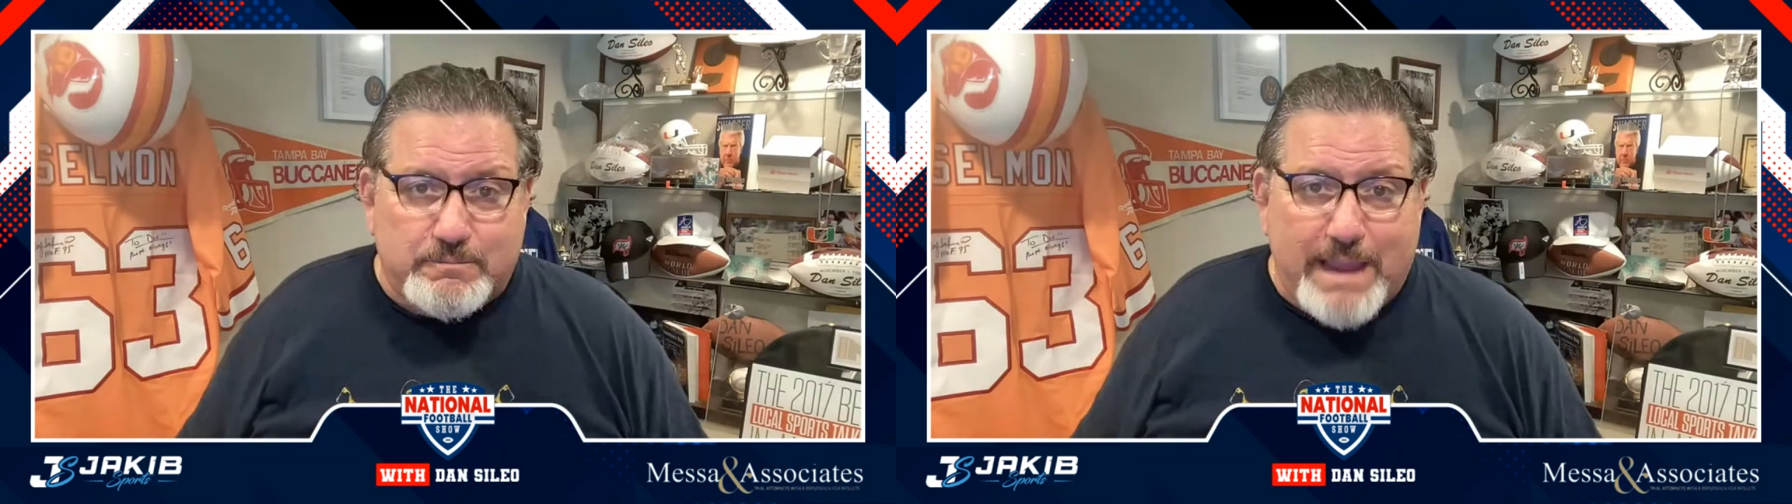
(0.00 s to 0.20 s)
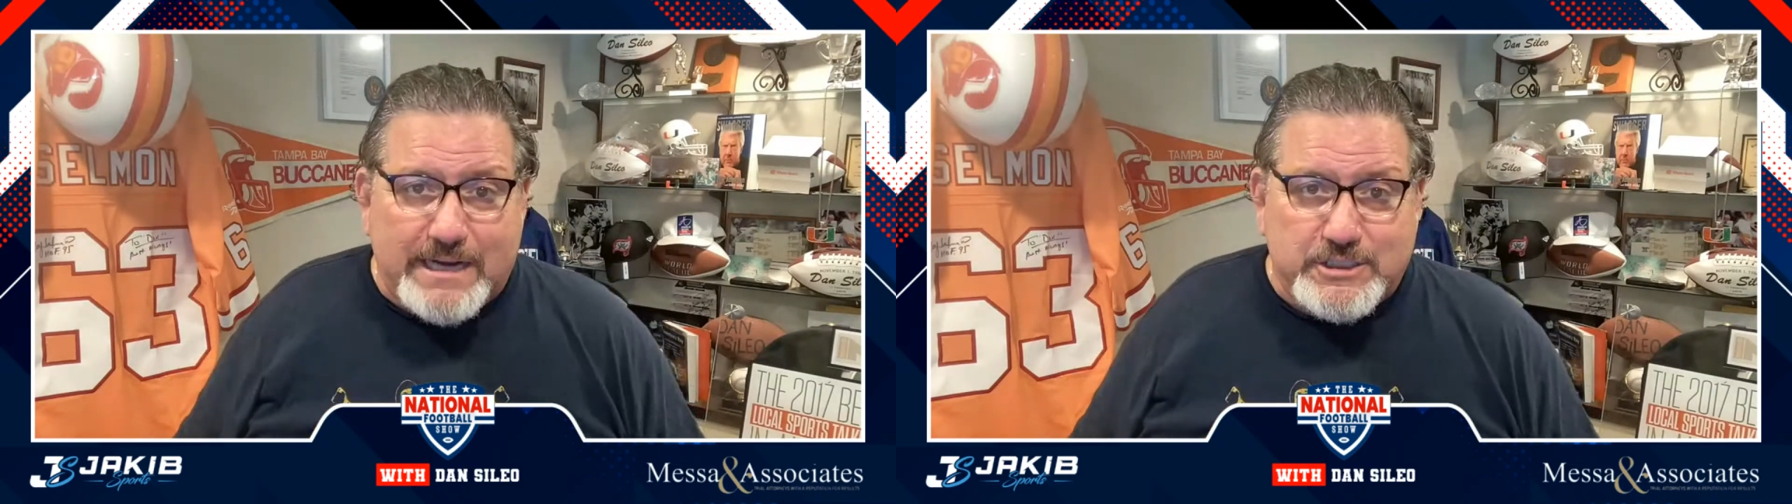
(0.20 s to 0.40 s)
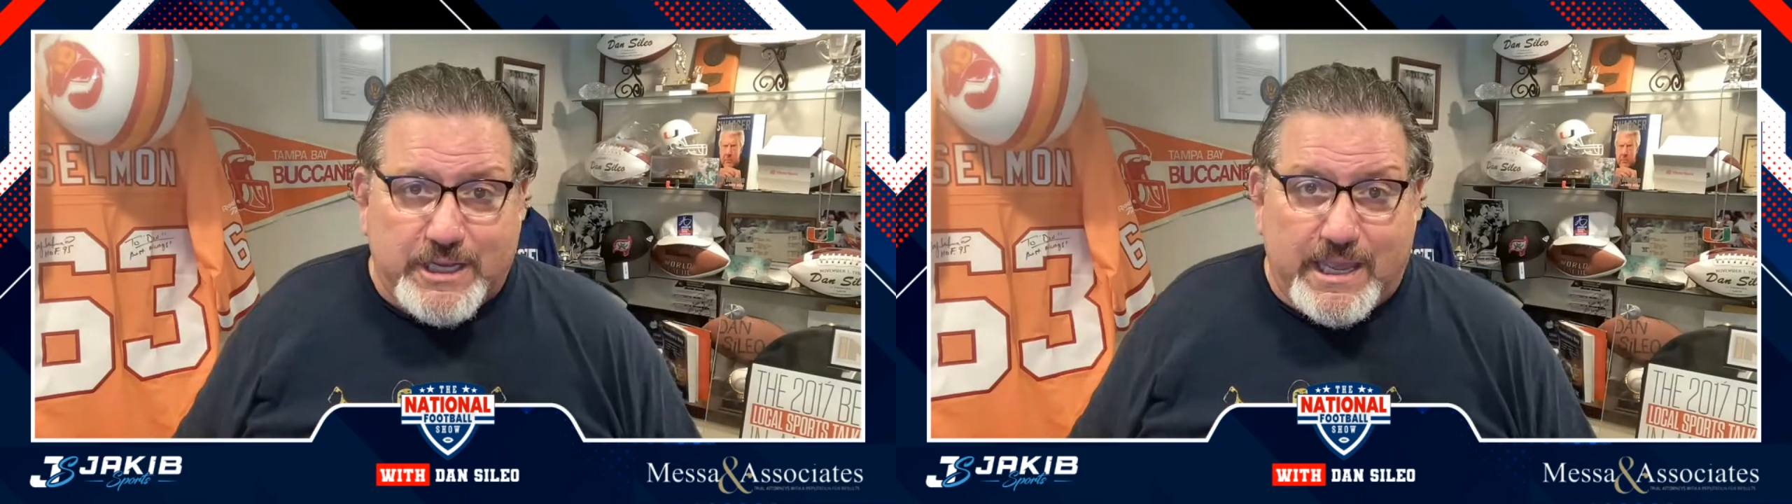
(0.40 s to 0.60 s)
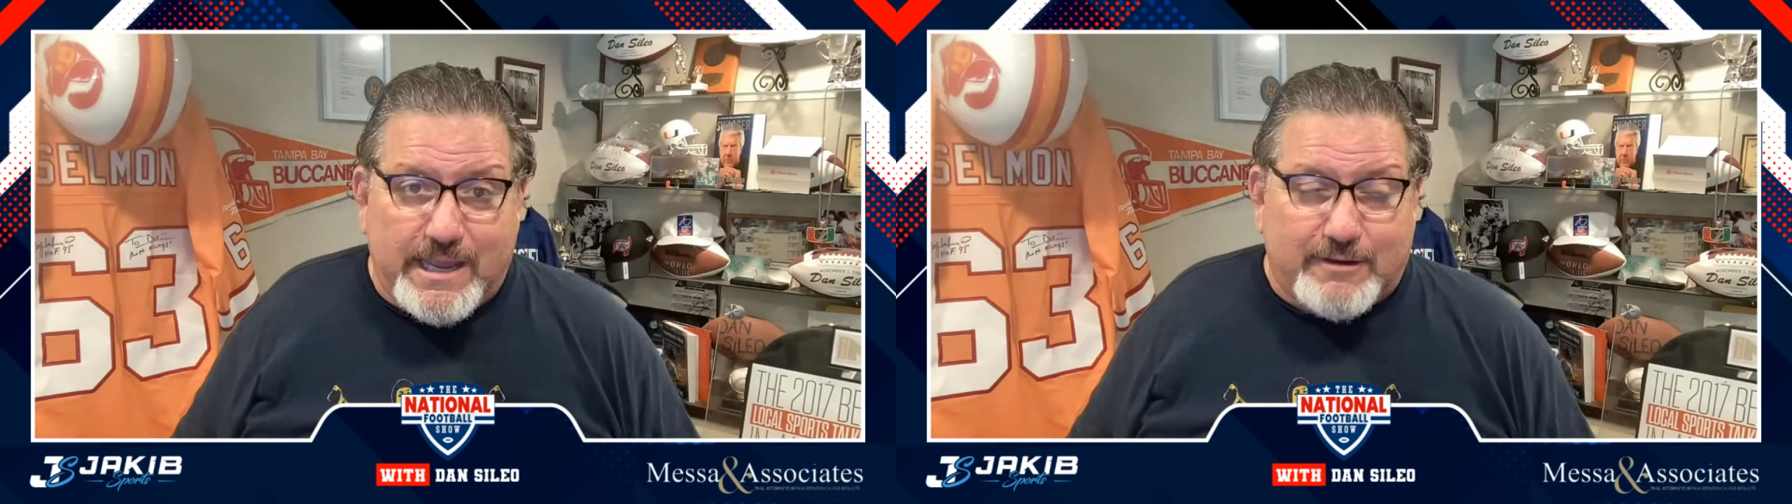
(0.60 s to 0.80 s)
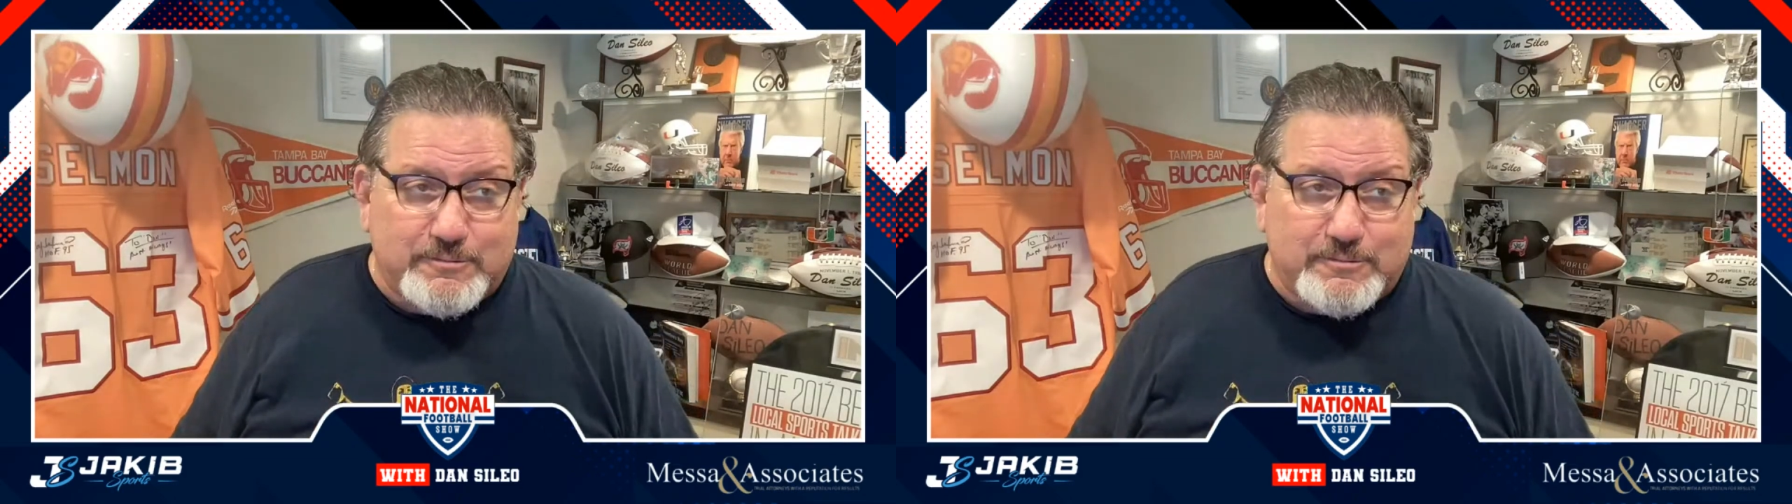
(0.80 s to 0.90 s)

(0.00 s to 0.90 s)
managing egos.